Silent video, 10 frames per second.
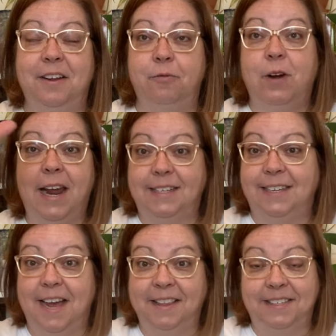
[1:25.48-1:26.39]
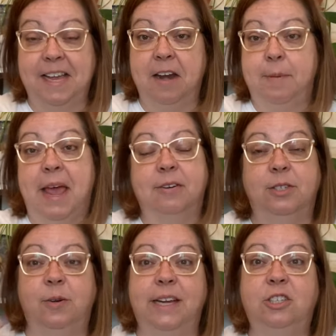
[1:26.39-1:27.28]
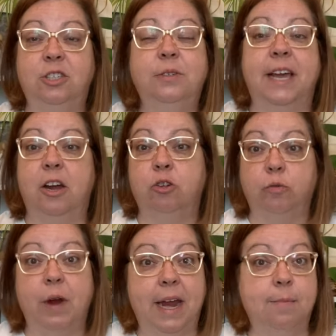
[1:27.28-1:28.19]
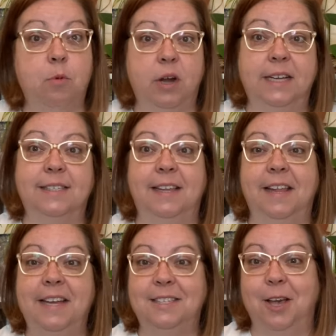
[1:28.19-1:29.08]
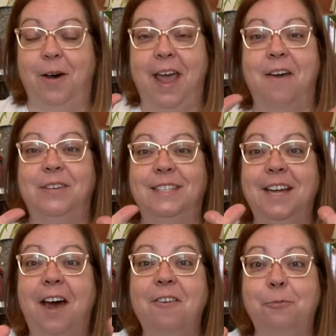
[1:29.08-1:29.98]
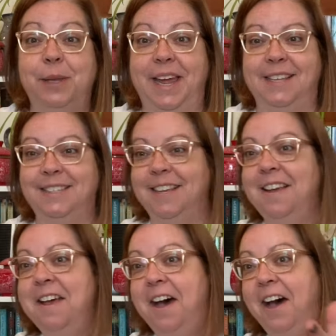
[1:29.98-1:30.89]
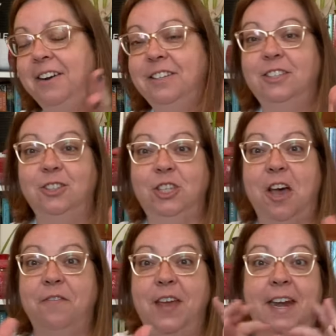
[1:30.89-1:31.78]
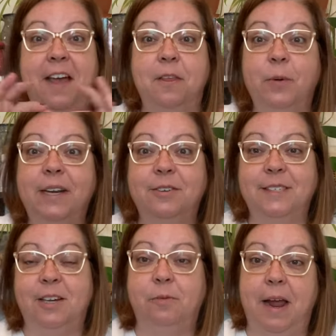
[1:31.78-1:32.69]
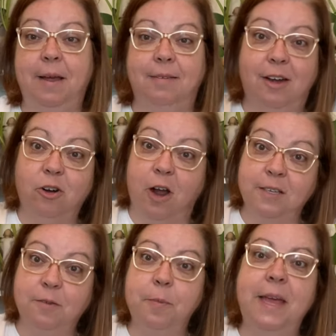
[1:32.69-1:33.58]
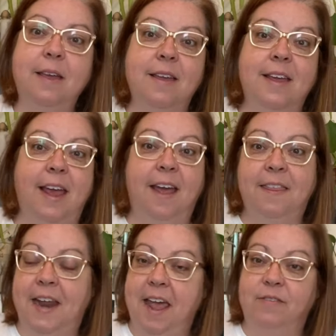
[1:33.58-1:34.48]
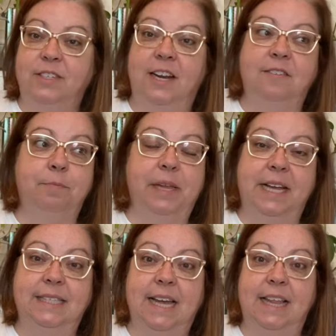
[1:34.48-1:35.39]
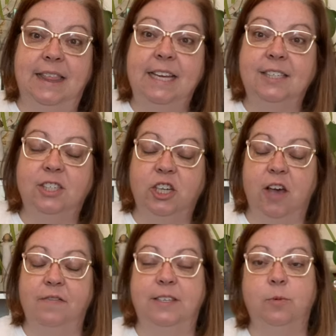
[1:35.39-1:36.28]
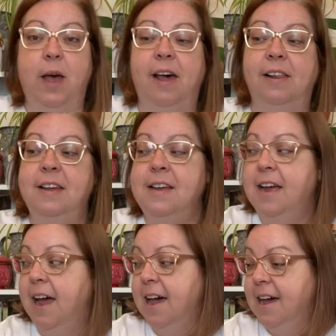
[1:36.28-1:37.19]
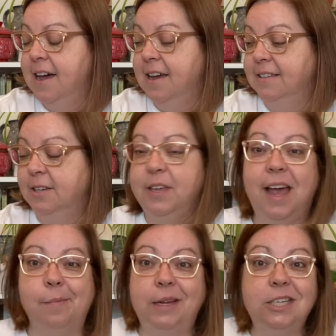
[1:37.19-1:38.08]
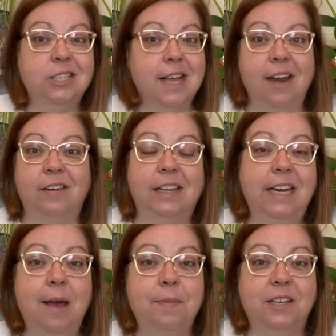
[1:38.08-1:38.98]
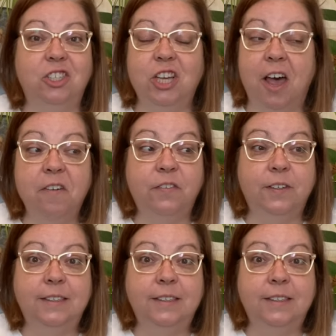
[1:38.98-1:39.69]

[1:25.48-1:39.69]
right on the side of my house, so I do get great morning sunlight. So I have a ton of plants on a little shelf and on the windowsill right across from me, and then I have a ton of plants on this shelf as well. I'm gonna just kind of clean up this shelf